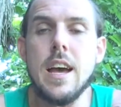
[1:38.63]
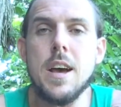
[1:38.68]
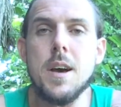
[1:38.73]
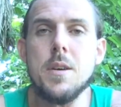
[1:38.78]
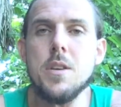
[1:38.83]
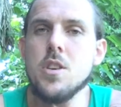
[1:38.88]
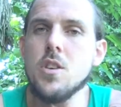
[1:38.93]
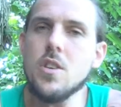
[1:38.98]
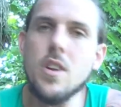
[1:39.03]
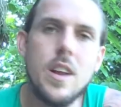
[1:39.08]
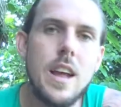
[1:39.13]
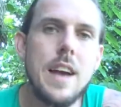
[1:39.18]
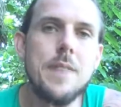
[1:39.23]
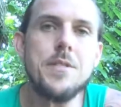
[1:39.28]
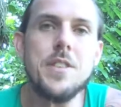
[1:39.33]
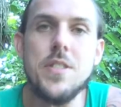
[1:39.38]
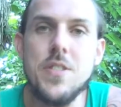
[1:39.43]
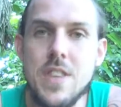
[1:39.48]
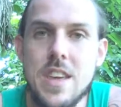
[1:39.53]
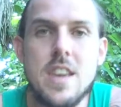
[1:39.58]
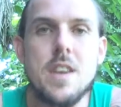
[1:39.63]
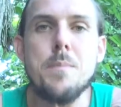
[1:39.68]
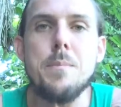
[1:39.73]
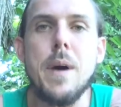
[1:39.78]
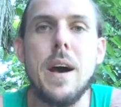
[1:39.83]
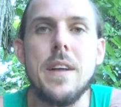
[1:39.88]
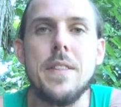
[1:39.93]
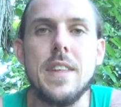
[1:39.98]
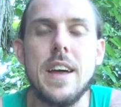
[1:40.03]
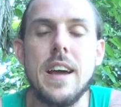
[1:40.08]
You don't have to think
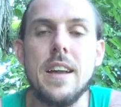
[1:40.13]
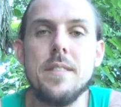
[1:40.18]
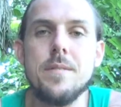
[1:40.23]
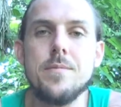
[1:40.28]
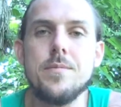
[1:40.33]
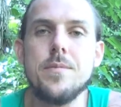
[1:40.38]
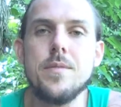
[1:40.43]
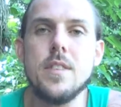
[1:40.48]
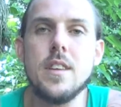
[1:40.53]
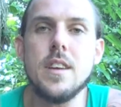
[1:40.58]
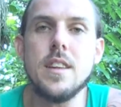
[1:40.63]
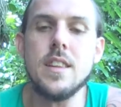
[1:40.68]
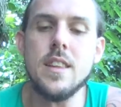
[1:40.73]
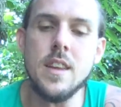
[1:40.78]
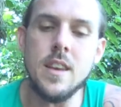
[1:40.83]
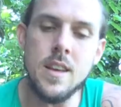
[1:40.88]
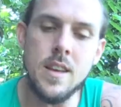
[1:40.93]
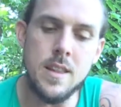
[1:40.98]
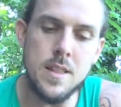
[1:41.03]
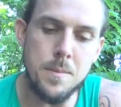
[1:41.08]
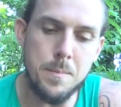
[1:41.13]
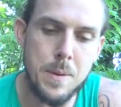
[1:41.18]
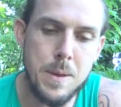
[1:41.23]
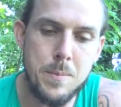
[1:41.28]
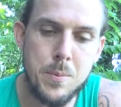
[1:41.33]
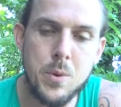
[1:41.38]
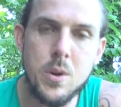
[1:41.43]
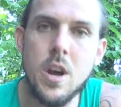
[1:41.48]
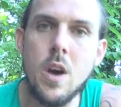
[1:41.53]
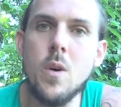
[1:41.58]
about that. The
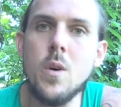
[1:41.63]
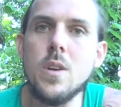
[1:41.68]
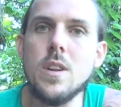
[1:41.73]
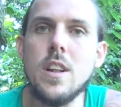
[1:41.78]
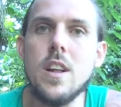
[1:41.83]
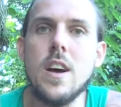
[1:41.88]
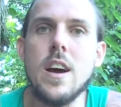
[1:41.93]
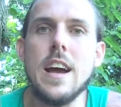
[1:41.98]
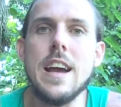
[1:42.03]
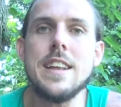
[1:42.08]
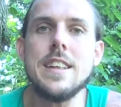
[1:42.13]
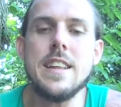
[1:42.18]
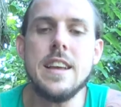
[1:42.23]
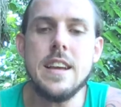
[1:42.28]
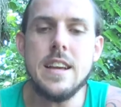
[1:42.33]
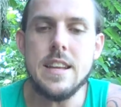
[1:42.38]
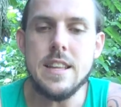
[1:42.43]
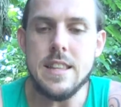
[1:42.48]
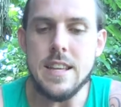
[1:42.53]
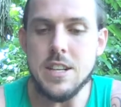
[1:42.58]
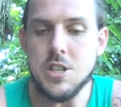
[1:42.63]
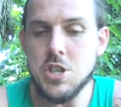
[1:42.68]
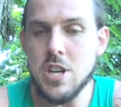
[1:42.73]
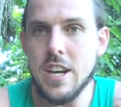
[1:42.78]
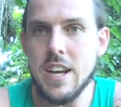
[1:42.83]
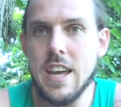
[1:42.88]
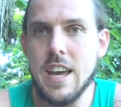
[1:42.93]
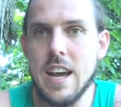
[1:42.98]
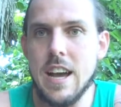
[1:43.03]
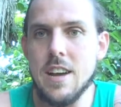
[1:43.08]
people go online, they
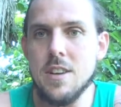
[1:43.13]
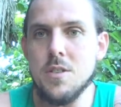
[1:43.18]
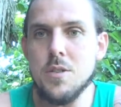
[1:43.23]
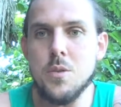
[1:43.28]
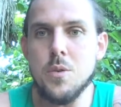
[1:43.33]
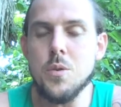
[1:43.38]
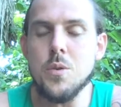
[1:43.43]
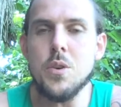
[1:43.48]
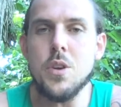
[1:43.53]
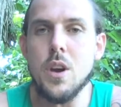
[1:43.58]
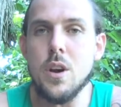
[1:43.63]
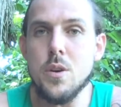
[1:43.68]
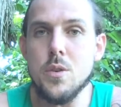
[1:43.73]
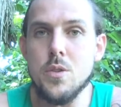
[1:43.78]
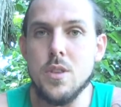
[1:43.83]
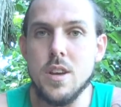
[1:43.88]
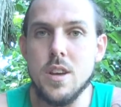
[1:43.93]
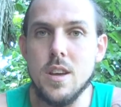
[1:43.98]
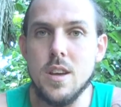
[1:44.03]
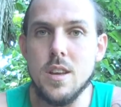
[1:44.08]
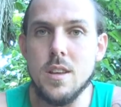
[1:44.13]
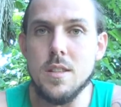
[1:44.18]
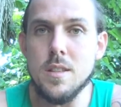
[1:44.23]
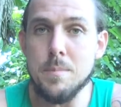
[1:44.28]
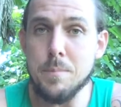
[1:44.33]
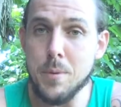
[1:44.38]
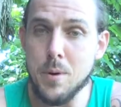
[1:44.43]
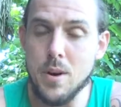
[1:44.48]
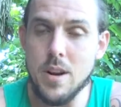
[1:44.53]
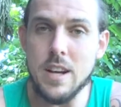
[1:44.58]
check out the
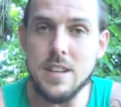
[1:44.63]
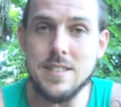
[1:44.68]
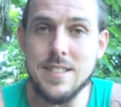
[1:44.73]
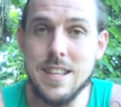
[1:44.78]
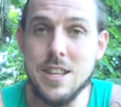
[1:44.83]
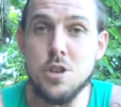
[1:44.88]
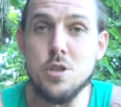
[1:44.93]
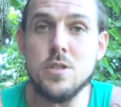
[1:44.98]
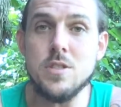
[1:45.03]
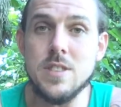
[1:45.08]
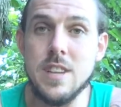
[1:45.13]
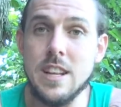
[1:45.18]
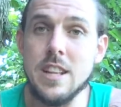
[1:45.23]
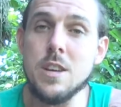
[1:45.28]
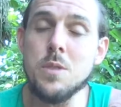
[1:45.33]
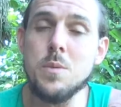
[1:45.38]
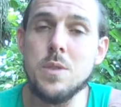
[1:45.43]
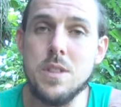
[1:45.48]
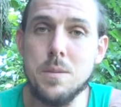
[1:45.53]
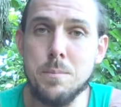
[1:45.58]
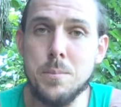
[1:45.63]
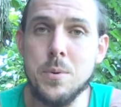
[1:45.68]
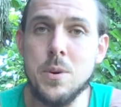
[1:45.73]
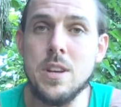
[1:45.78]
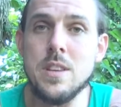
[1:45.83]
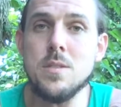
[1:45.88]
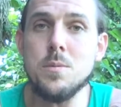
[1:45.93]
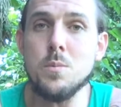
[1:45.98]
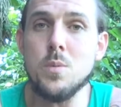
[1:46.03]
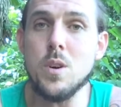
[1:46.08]
products that you're selling with the
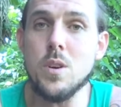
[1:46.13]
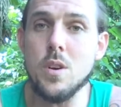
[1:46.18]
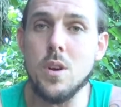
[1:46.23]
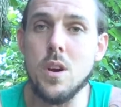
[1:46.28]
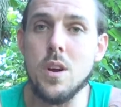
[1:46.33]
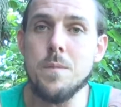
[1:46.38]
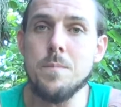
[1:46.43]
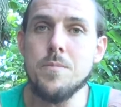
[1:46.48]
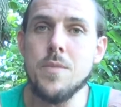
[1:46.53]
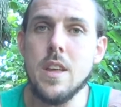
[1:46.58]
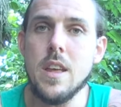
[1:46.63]
print and whatnot.